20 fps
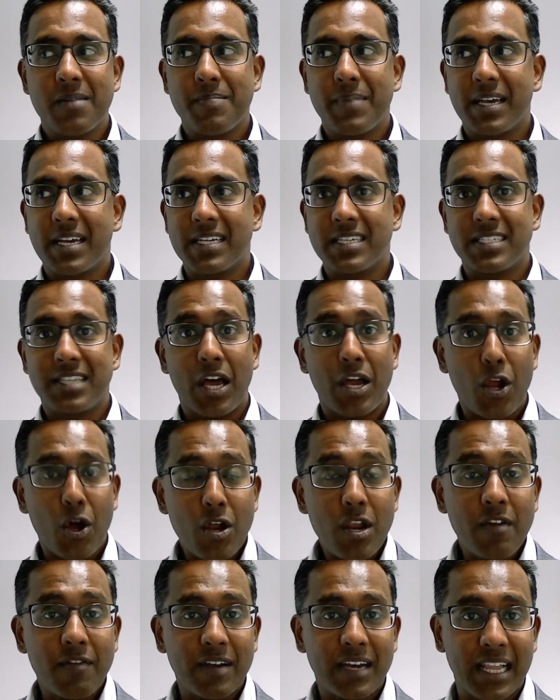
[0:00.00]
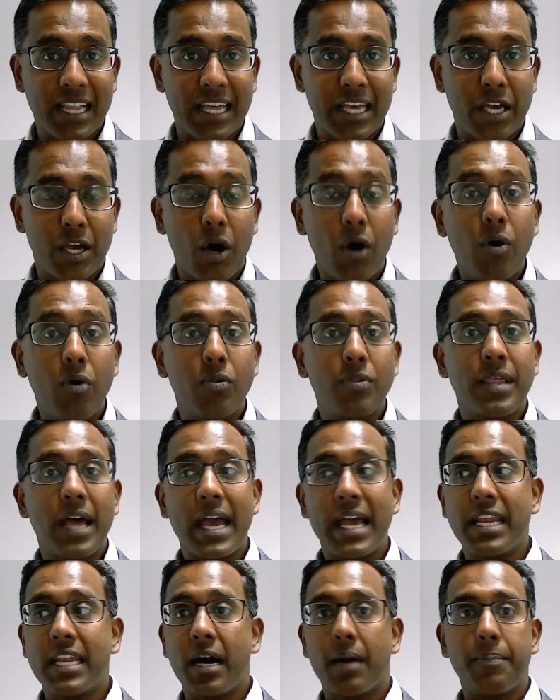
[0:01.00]
because they don't have a clear goal,
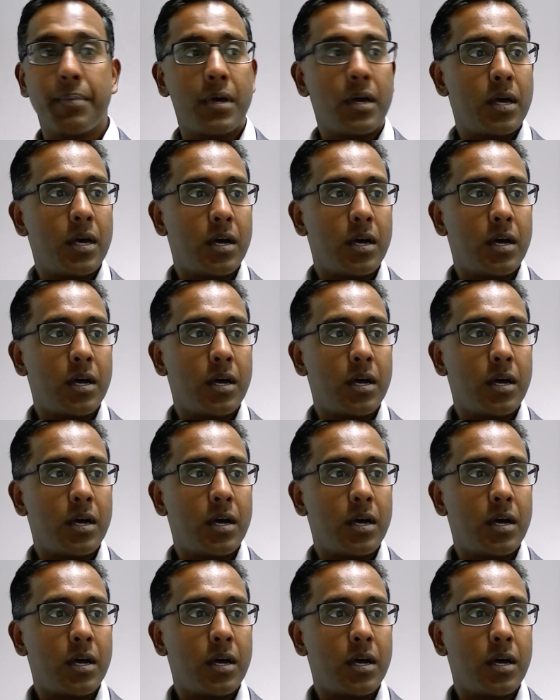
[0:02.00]
they end up